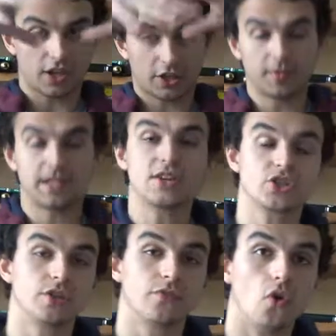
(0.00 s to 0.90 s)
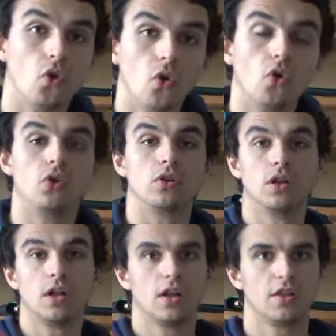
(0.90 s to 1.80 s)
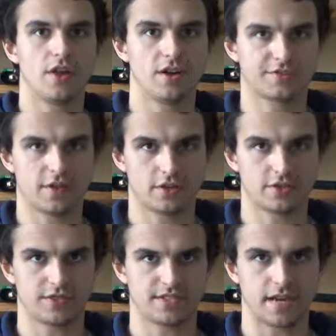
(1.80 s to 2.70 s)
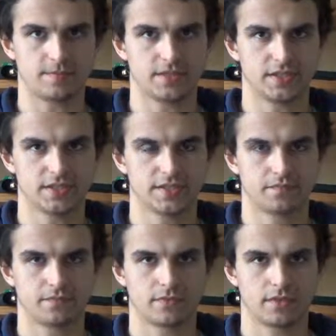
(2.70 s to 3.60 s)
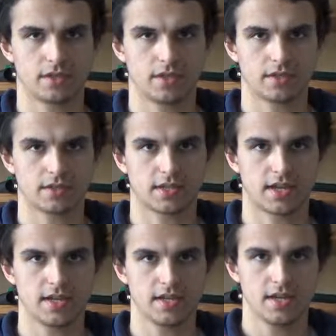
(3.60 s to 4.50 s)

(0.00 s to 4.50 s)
accumulation of all those photoreceptors, okay?